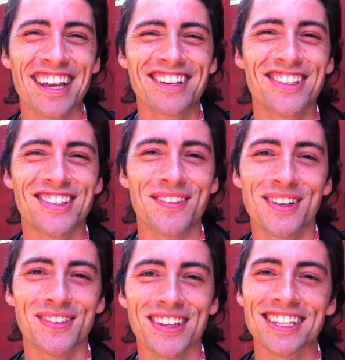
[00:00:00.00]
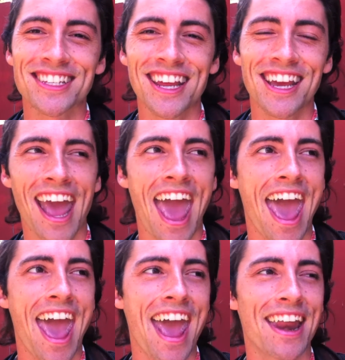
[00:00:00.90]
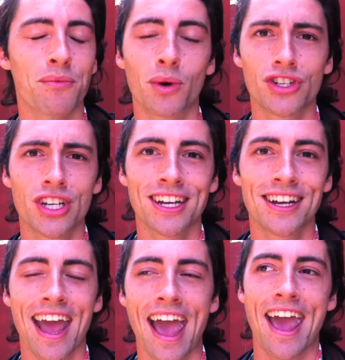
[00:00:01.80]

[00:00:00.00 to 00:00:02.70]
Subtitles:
Thank you so much for listening and watching